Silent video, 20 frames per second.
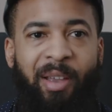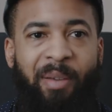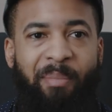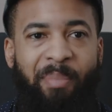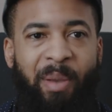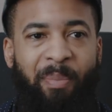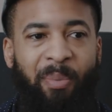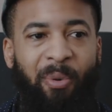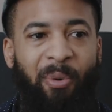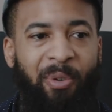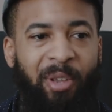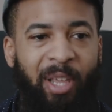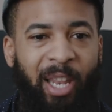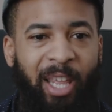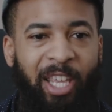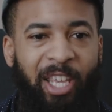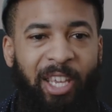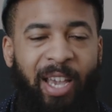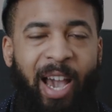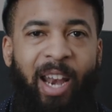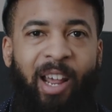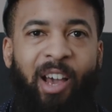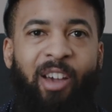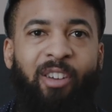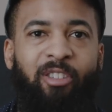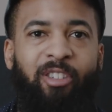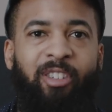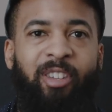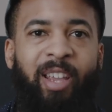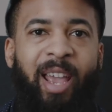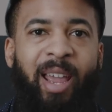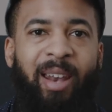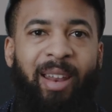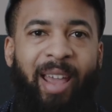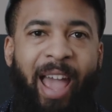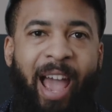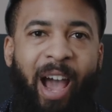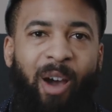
People, you gotta understand,